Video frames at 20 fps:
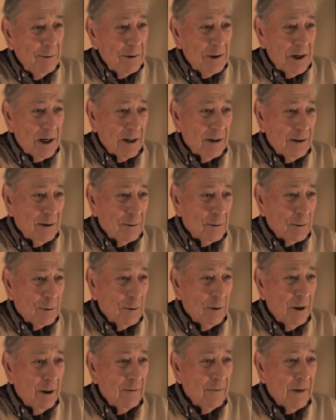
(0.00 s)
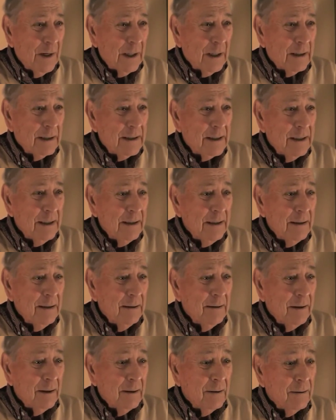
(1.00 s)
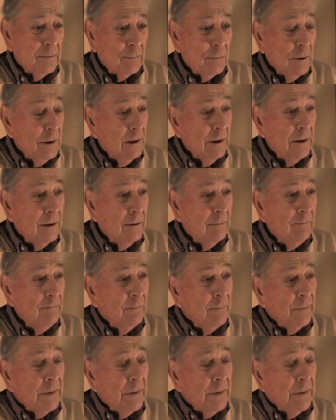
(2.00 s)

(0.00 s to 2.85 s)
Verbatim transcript: yeah, they were all nice. And one of the